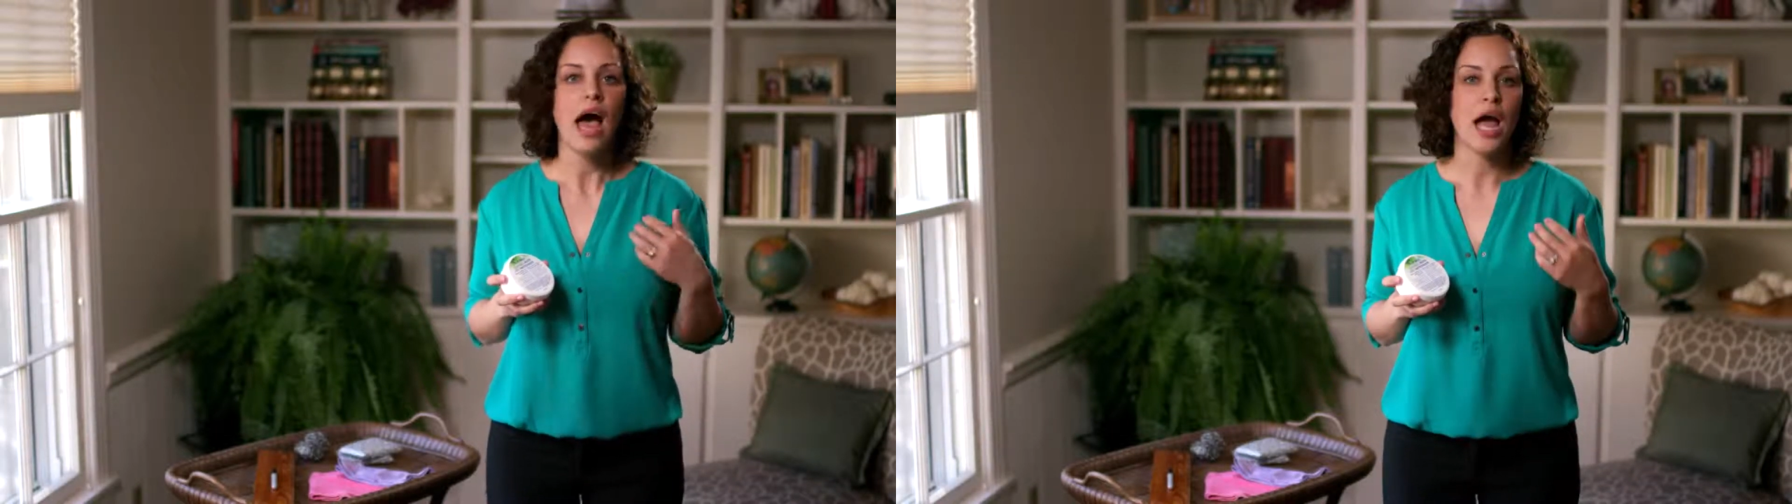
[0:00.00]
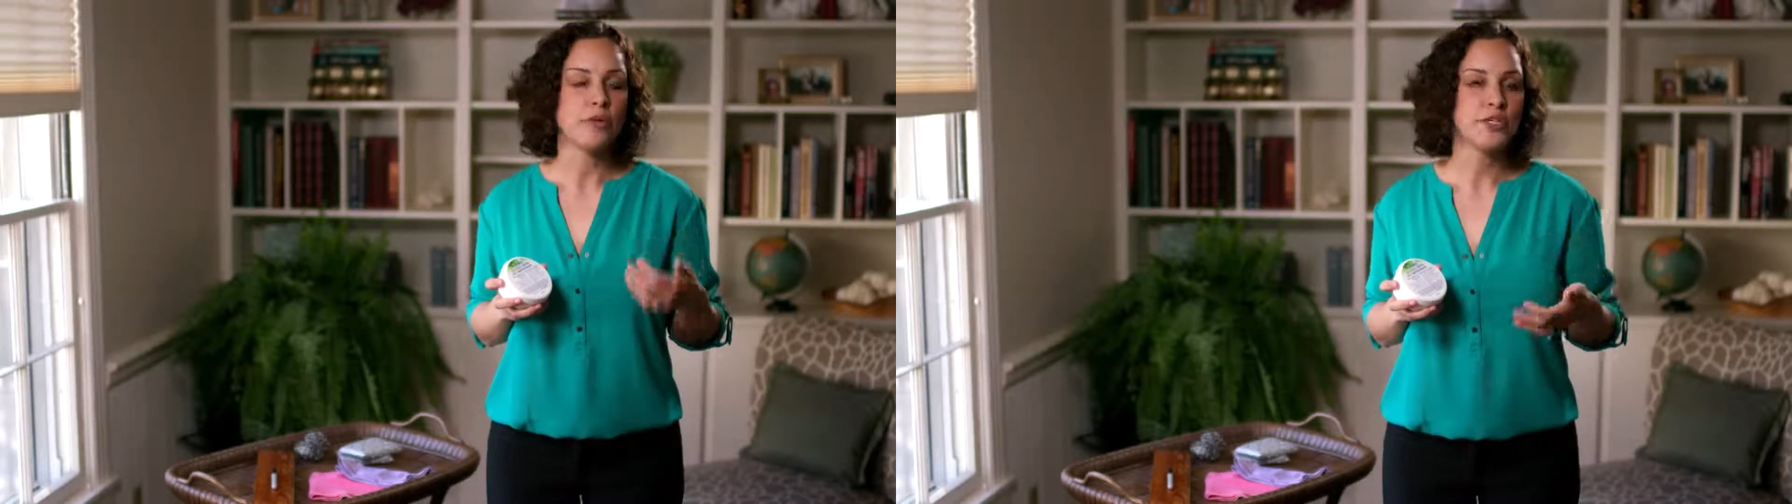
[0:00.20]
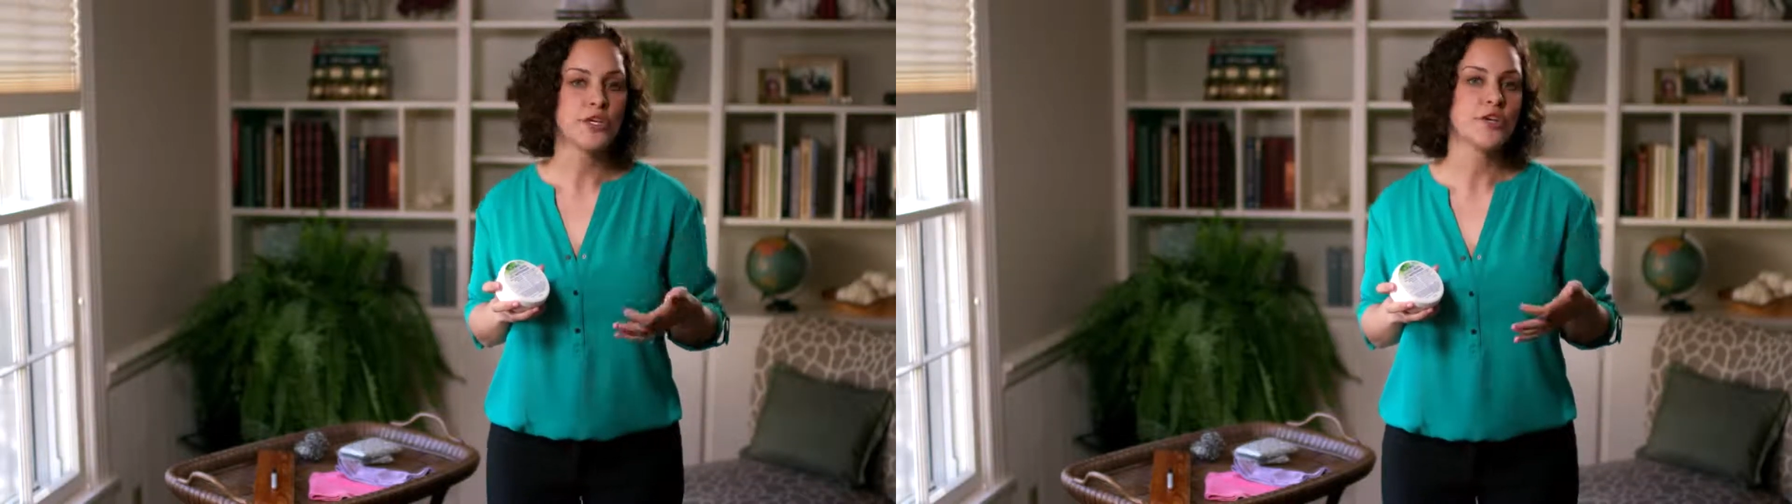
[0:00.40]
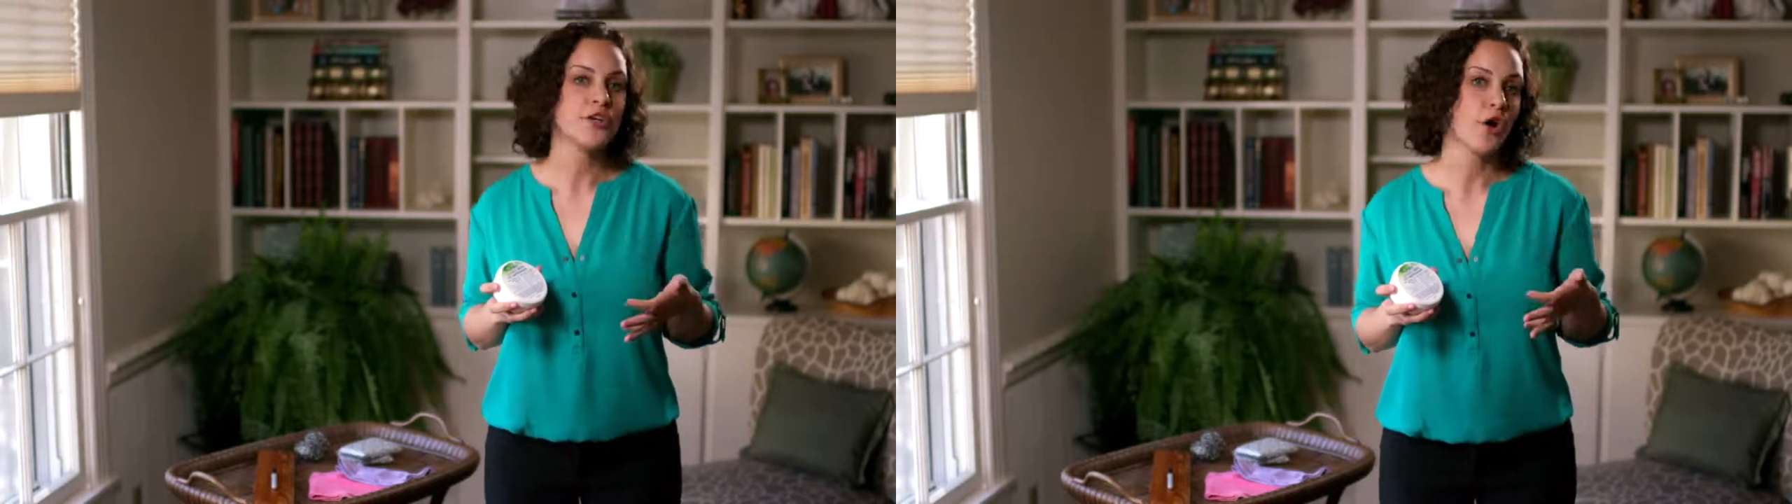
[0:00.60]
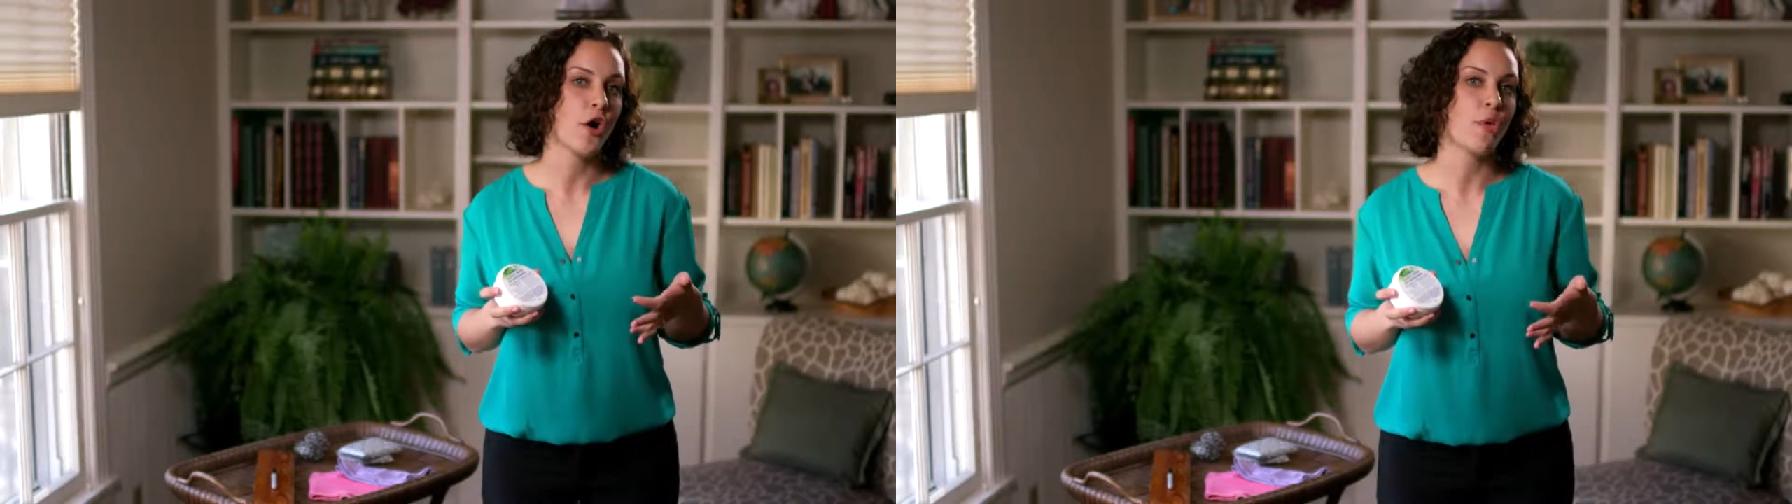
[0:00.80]
I
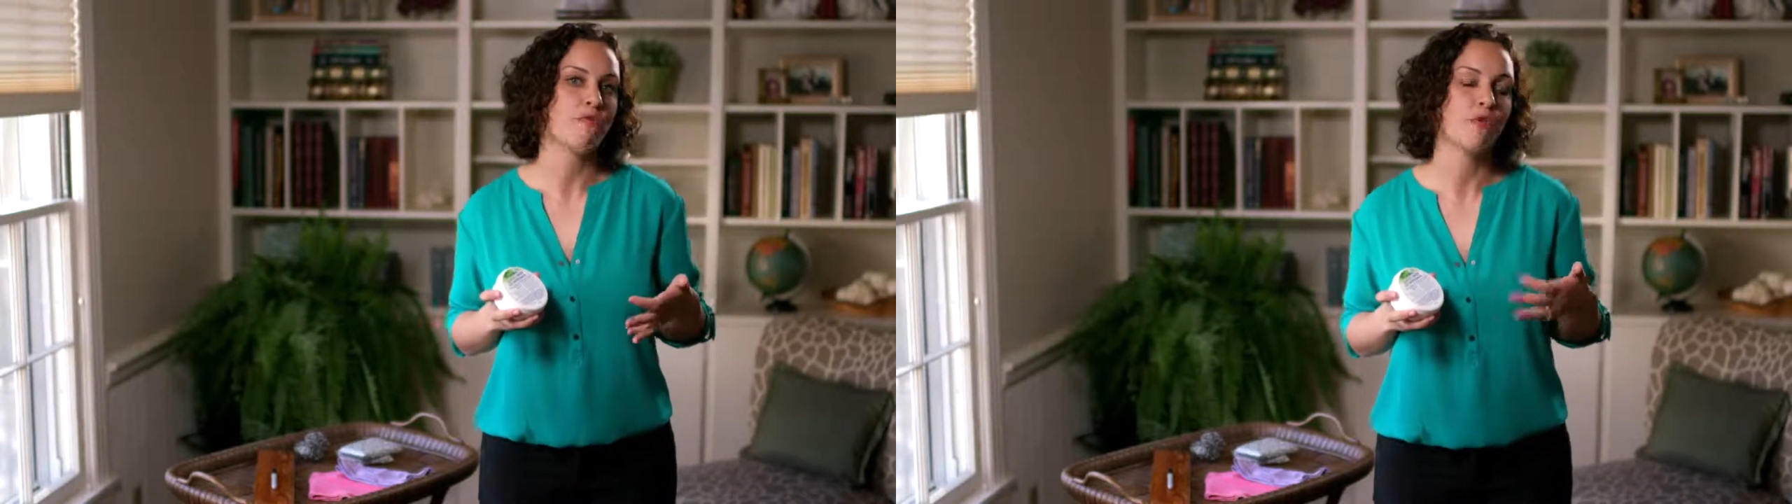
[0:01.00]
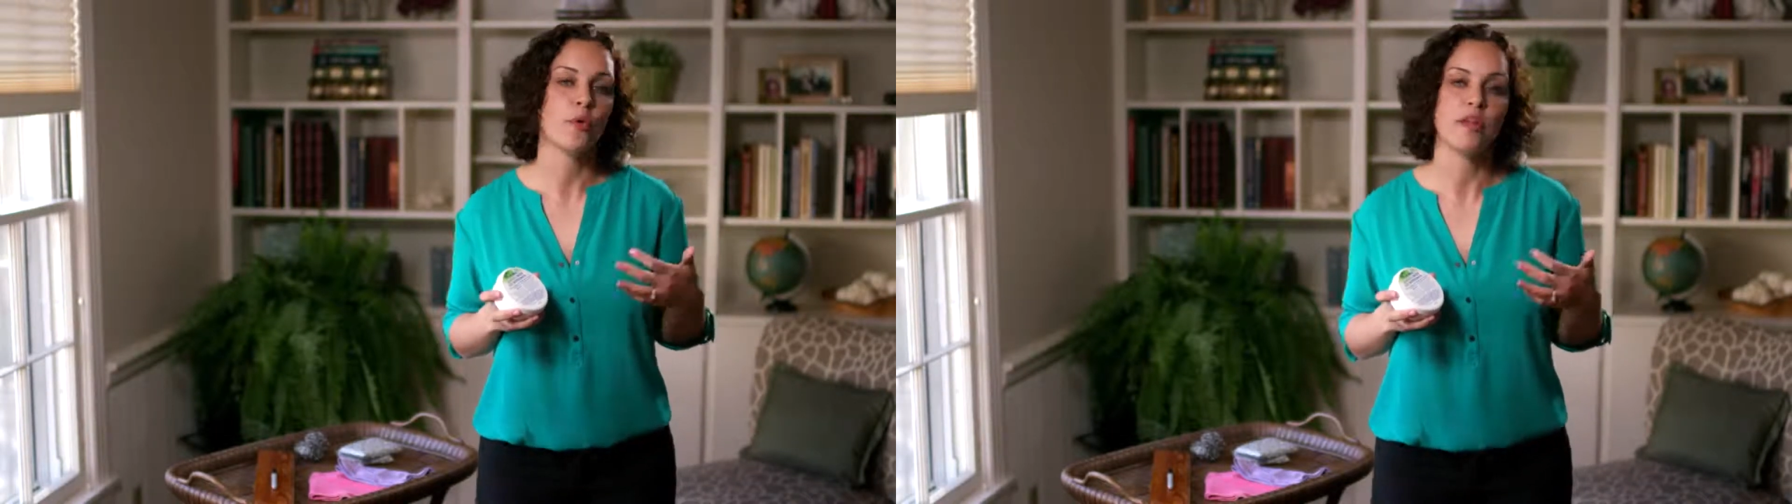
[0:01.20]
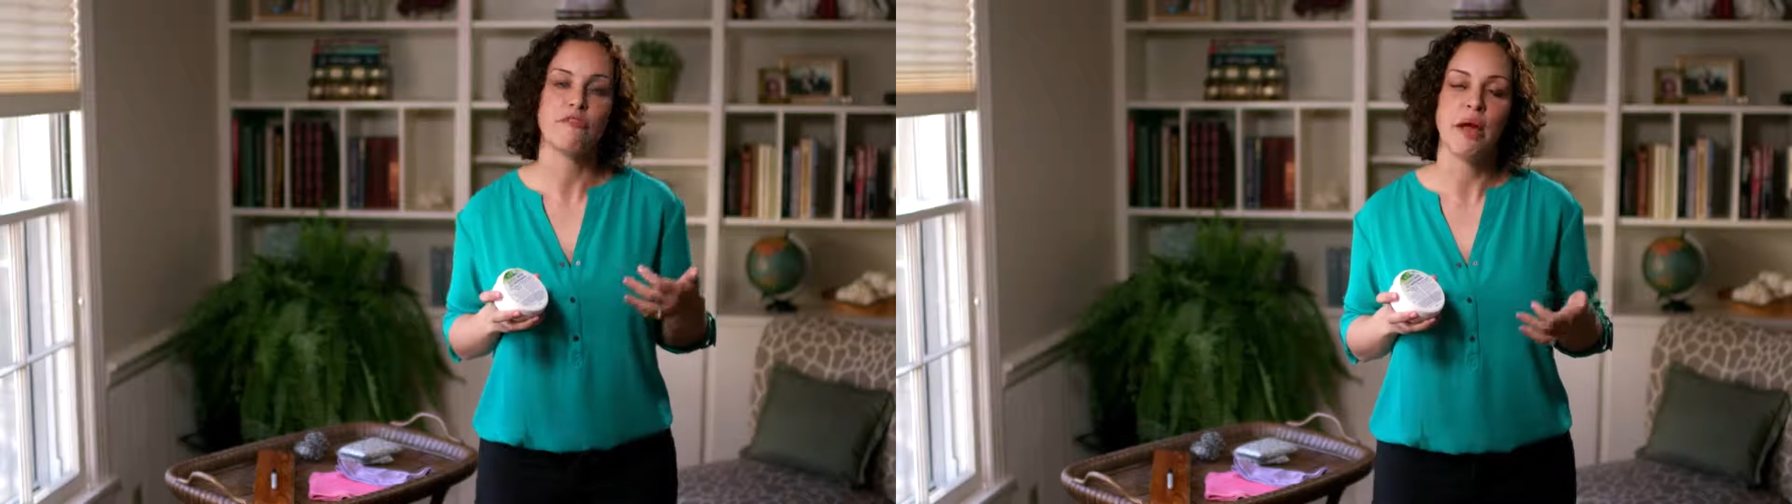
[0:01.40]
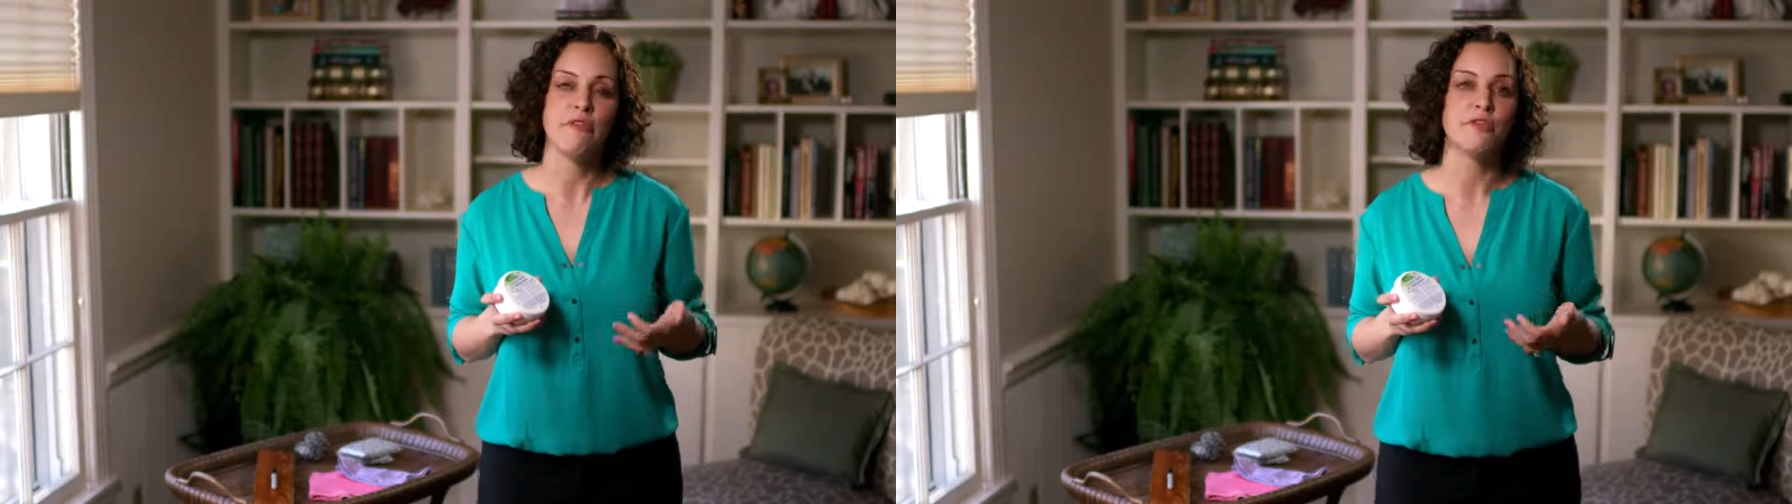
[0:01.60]
returned home from one of my